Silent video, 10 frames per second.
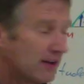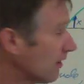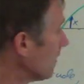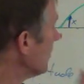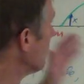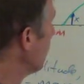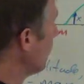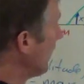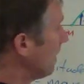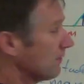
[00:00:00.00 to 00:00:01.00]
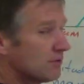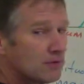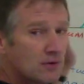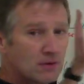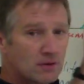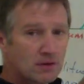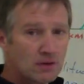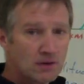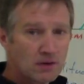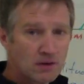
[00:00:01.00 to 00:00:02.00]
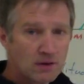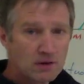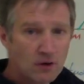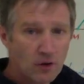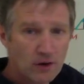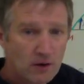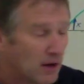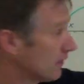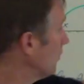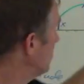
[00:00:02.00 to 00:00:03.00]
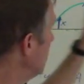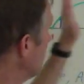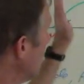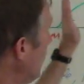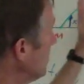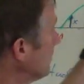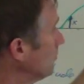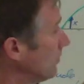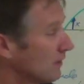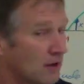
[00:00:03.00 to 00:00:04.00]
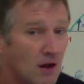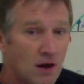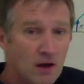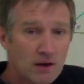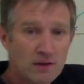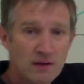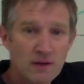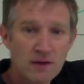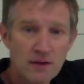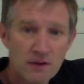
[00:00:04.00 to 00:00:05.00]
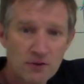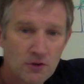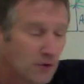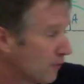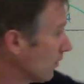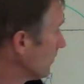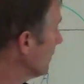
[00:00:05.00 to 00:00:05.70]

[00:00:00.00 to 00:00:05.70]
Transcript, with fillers: here, the wave's going along. You see the crest moving along and so forth.